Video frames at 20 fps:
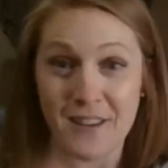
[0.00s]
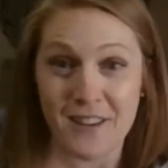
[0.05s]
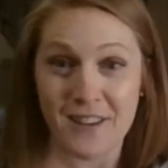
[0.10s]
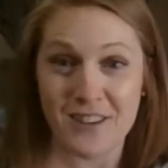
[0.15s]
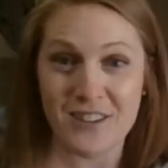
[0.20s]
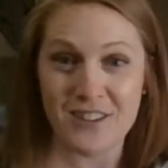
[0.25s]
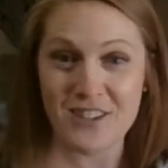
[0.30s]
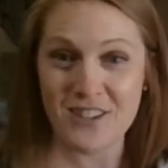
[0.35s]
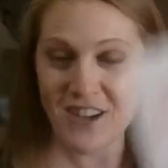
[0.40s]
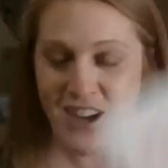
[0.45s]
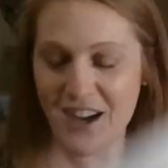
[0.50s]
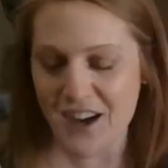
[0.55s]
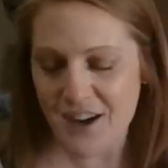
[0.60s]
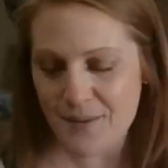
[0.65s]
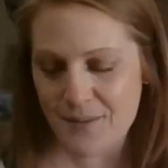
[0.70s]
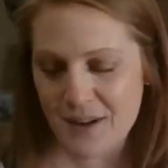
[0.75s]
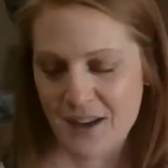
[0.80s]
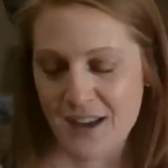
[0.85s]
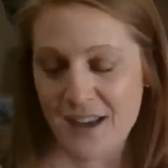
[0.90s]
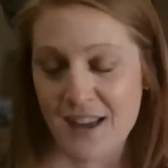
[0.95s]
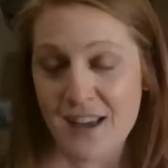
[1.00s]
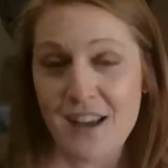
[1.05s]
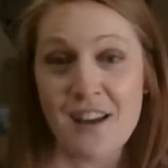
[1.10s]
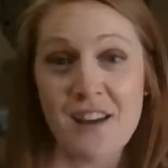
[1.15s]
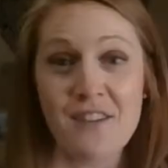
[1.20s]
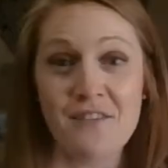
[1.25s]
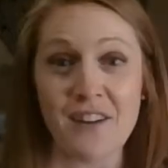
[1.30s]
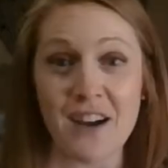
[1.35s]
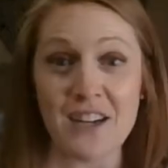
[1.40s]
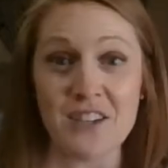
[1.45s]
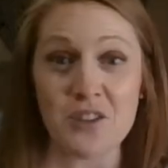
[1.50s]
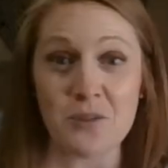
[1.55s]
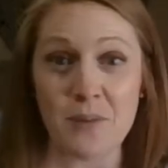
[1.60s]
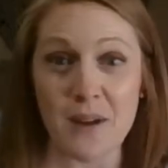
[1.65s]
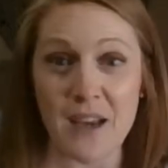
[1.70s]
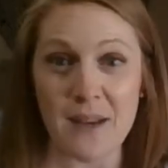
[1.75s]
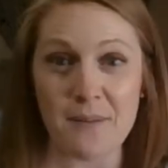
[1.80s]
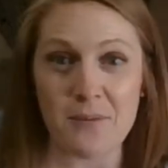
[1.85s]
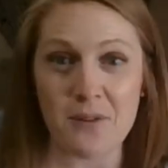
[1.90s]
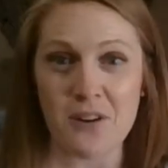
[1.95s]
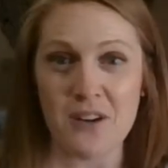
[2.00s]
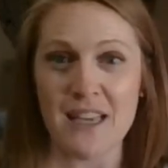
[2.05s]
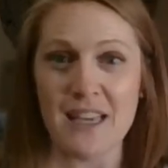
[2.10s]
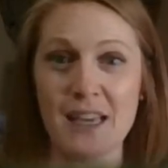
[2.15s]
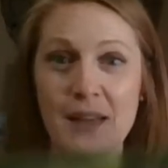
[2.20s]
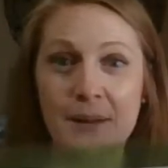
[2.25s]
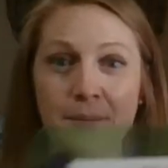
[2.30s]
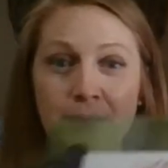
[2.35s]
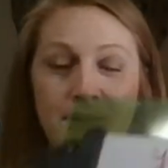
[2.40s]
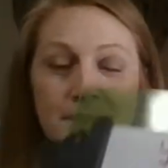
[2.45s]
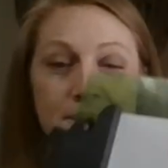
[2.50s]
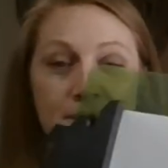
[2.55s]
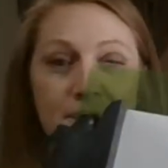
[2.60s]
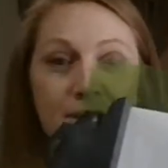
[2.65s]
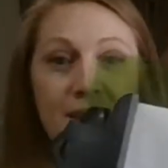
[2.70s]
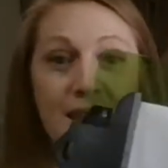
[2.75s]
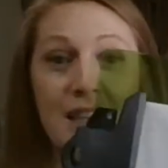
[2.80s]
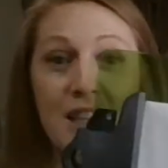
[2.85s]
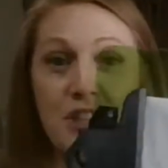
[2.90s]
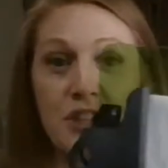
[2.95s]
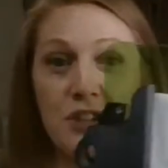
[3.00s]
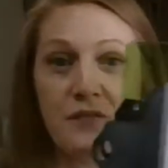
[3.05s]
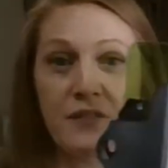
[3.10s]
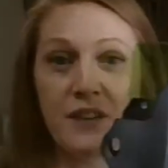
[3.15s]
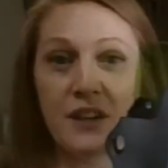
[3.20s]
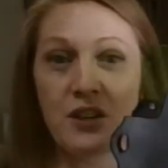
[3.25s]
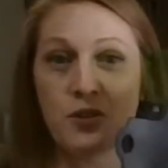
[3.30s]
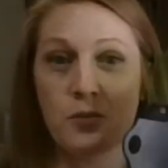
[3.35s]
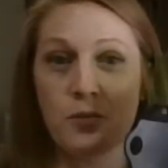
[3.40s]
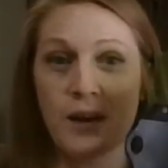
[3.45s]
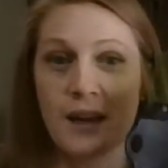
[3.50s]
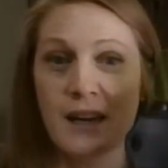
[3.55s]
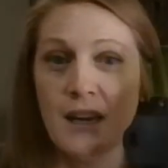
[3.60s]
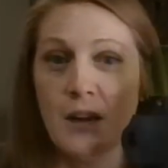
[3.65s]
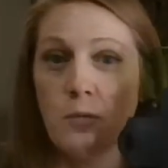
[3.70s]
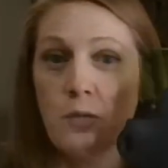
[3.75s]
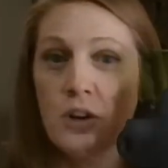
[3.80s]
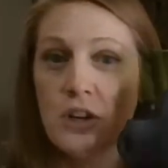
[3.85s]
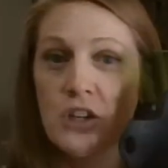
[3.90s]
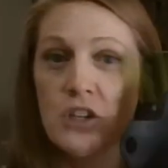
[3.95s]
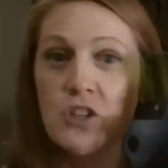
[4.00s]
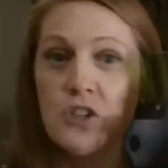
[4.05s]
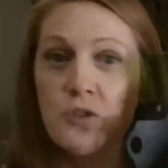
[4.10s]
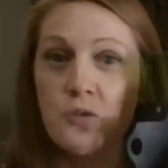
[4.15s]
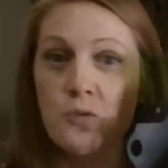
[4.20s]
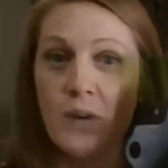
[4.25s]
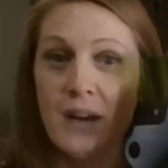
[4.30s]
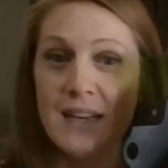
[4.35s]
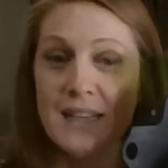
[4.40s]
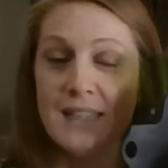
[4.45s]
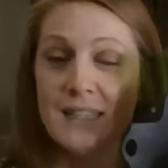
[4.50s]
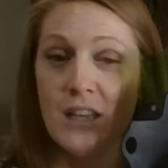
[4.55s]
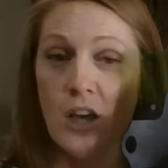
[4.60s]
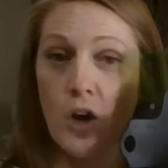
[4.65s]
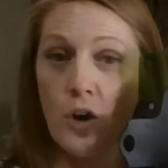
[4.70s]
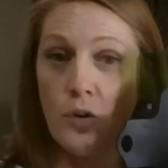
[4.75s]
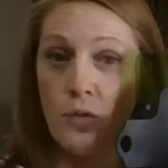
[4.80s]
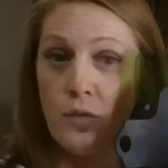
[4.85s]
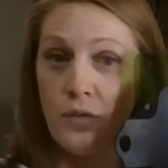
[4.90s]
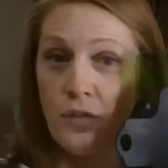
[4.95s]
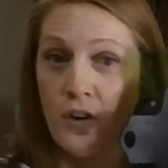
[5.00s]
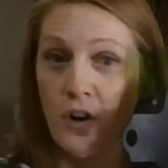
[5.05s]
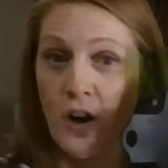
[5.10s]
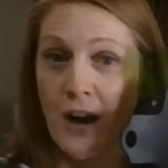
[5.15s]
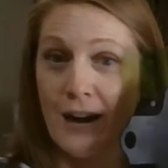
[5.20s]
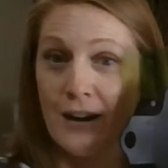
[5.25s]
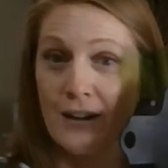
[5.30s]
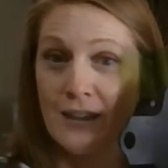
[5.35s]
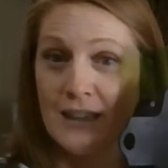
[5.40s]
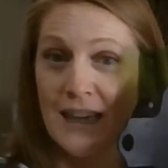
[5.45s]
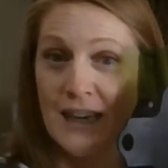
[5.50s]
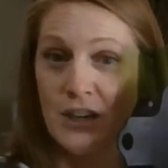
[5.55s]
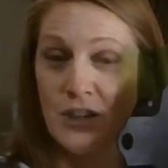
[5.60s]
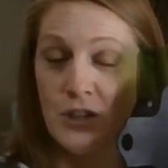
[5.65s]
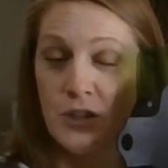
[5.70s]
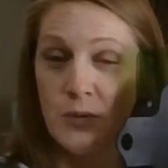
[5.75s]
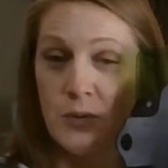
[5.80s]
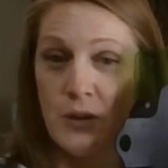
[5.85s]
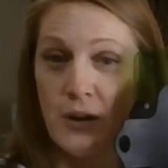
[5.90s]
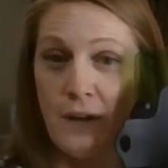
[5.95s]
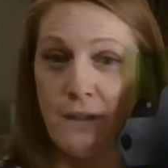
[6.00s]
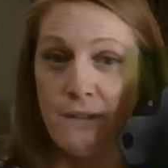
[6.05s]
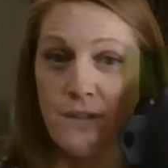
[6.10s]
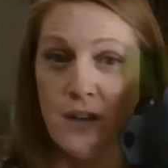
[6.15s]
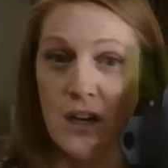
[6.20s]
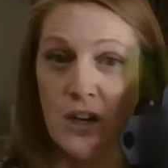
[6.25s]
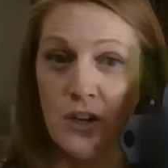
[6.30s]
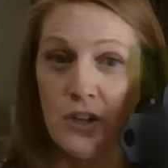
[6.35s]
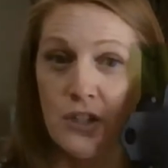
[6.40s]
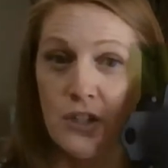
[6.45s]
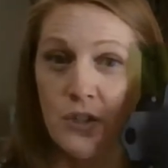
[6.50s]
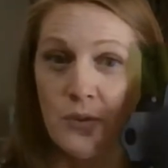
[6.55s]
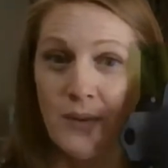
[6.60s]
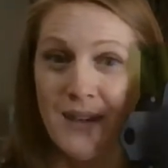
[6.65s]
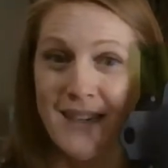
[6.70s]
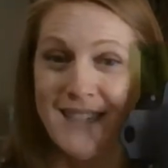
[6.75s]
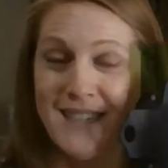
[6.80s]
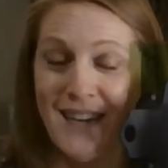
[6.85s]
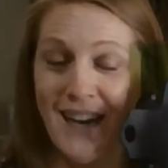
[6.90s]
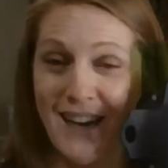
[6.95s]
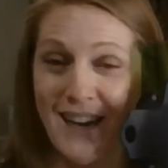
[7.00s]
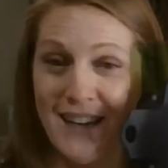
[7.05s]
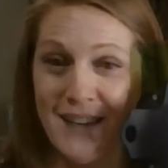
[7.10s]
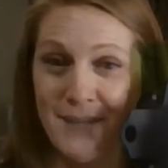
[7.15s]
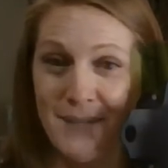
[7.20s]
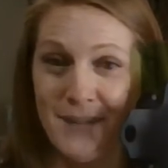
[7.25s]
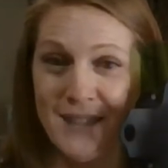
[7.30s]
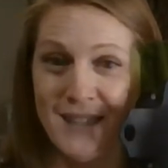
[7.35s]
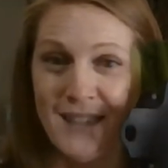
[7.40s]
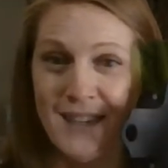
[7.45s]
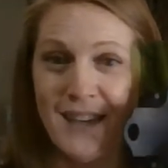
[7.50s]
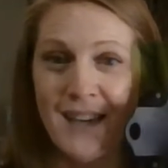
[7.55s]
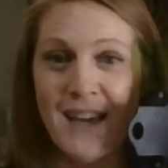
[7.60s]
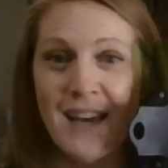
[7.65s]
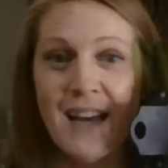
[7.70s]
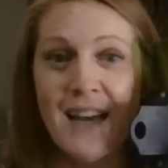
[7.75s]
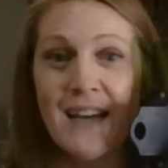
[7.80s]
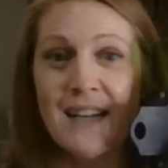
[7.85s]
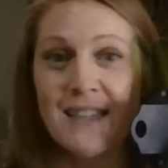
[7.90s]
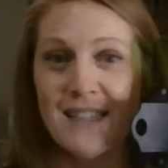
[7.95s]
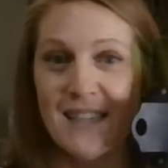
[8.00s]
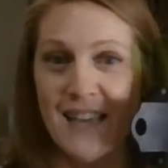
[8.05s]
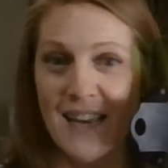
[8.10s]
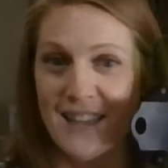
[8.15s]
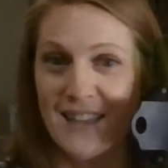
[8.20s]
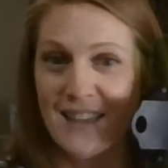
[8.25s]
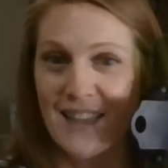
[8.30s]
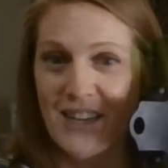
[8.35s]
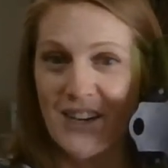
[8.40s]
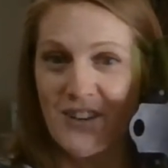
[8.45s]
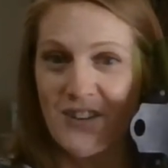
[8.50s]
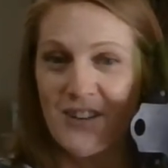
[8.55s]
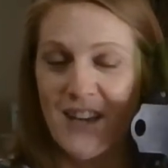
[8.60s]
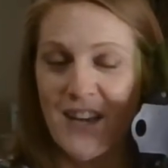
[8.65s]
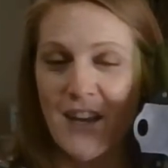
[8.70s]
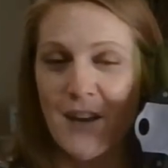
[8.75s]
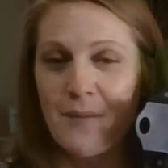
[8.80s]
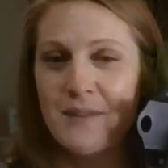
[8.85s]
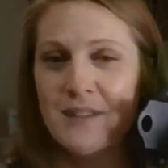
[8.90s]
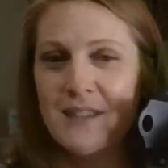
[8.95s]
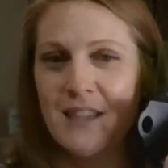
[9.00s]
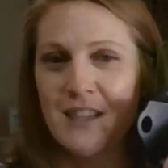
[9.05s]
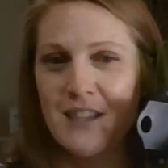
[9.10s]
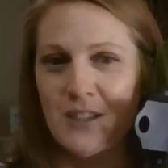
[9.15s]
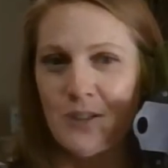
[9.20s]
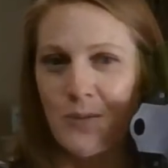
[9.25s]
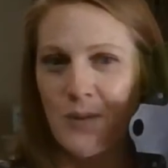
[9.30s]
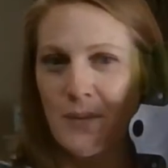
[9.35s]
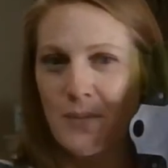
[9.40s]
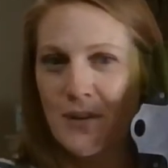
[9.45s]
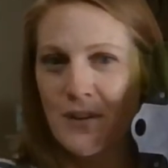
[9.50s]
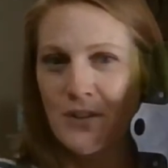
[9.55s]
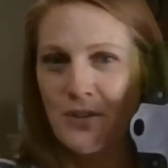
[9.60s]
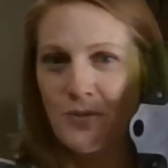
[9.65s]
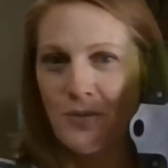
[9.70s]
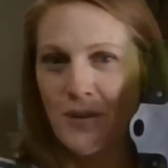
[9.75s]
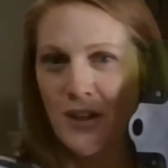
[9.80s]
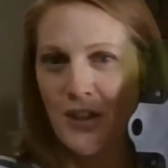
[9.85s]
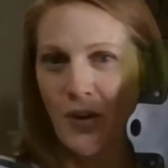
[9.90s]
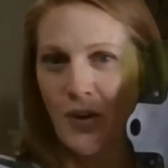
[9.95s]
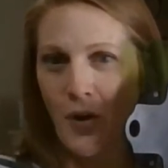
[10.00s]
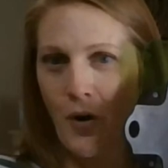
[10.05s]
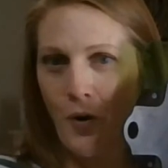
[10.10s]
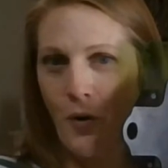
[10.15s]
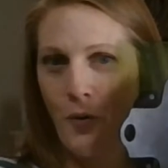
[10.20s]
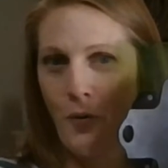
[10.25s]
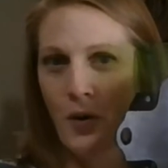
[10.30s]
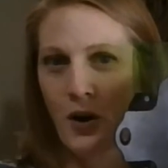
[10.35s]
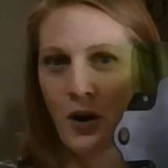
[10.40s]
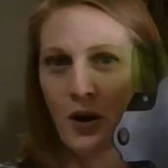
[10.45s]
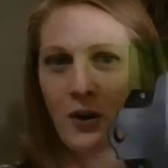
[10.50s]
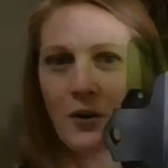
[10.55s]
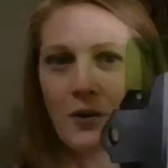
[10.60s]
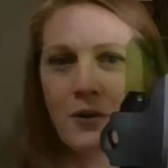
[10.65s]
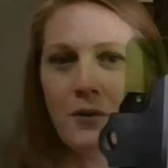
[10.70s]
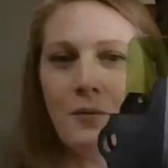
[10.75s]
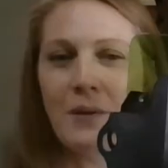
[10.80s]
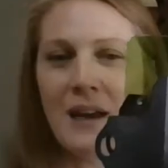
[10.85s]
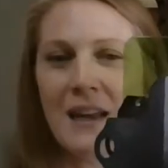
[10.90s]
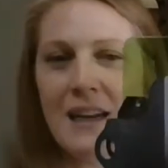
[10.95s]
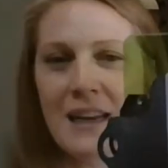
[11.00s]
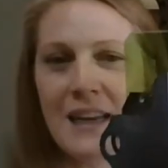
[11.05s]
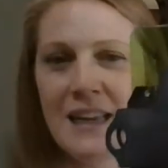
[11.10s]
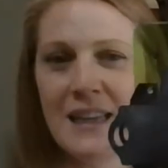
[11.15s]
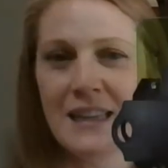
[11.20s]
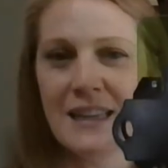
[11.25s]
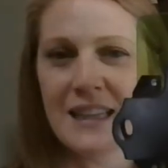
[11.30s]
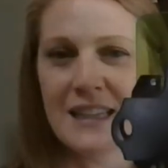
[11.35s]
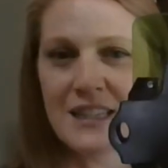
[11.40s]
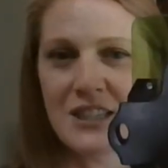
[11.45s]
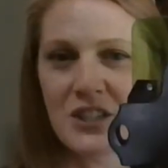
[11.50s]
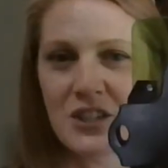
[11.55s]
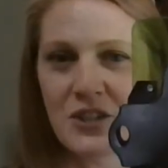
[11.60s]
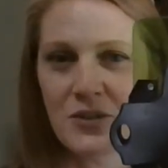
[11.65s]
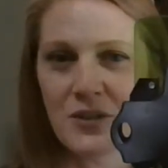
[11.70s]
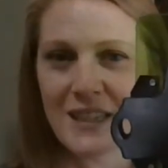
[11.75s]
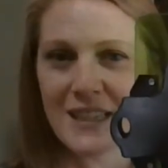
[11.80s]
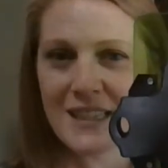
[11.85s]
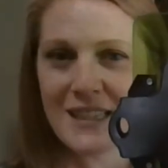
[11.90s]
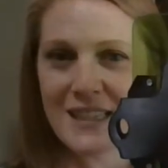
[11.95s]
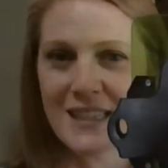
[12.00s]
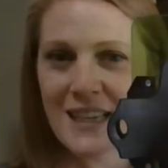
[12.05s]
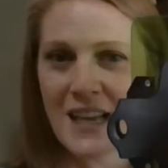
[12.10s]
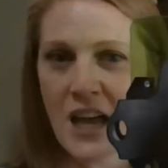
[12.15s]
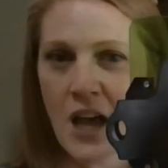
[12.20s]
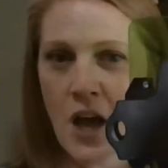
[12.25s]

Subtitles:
Good job. Find your paper again. Get your finger ready. We're going to trace over our letters with our fingers 3 times. Saying the letter names, then sweeping to read the whole word. Ready? Let's do this.